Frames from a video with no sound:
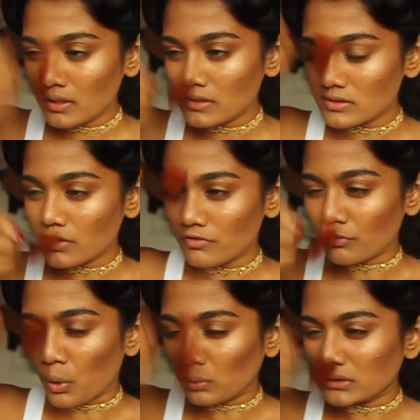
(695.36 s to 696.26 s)
Instead
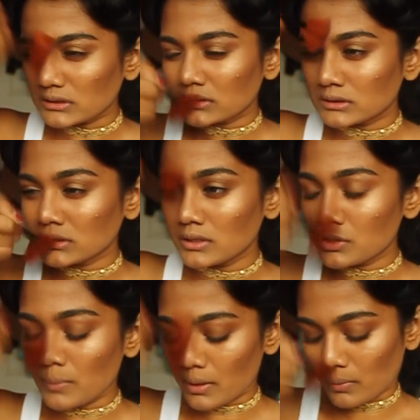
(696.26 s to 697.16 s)
of golden,
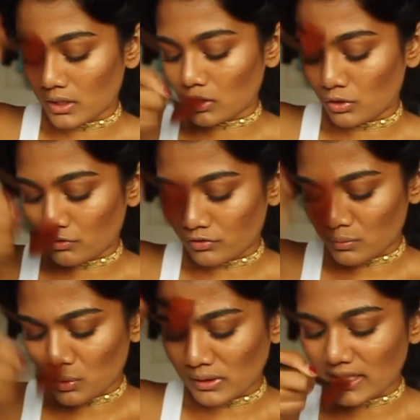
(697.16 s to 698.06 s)
you might want to go for
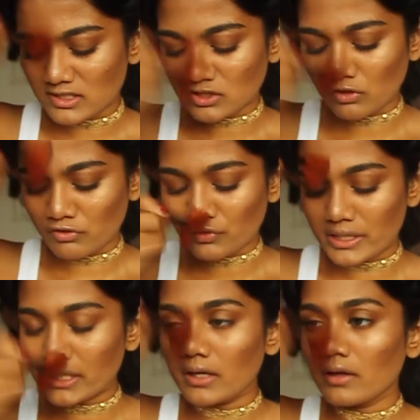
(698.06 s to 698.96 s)
more like
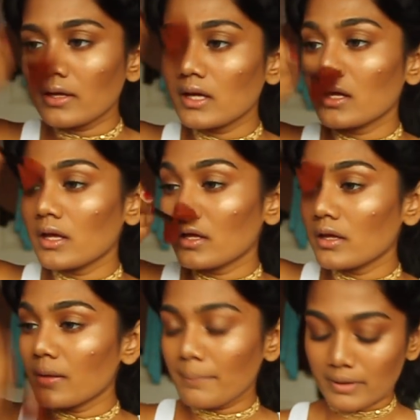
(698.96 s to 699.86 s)
silvery.
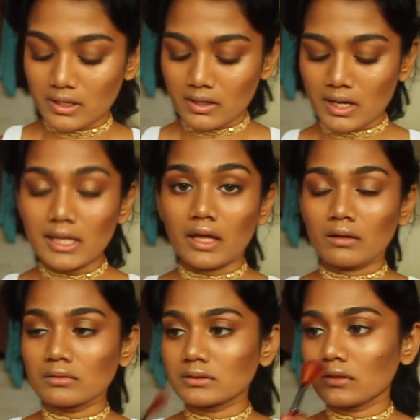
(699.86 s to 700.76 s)
But I like
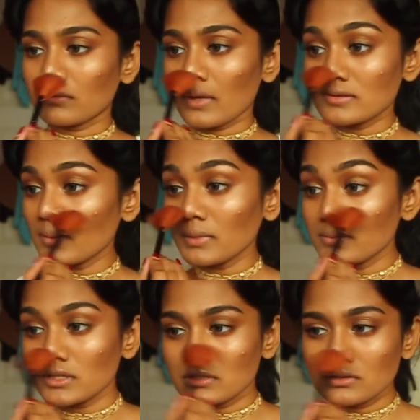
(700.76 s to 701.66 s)
golden. And
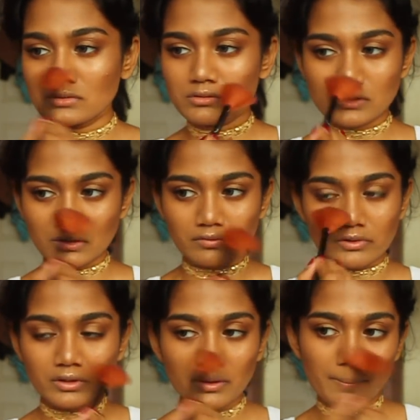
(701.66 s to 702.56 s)
sometimes I do
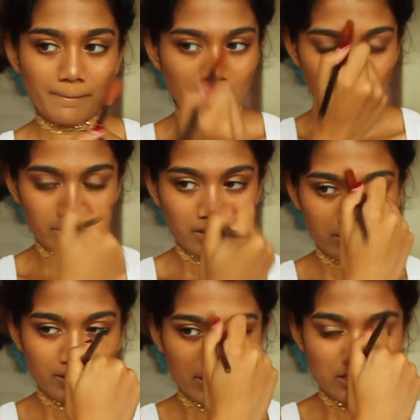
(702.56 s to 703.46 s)
silver, but
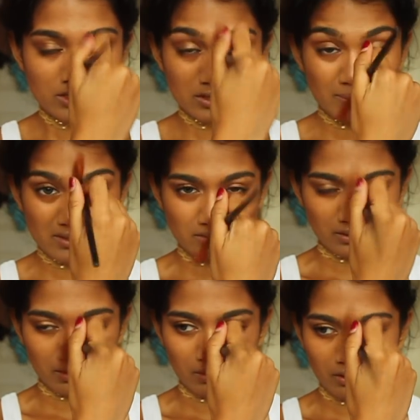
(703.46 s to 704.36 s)
it just depends on
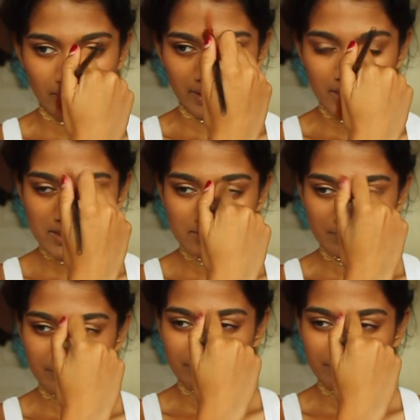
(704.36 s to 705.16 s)
the look, I guess.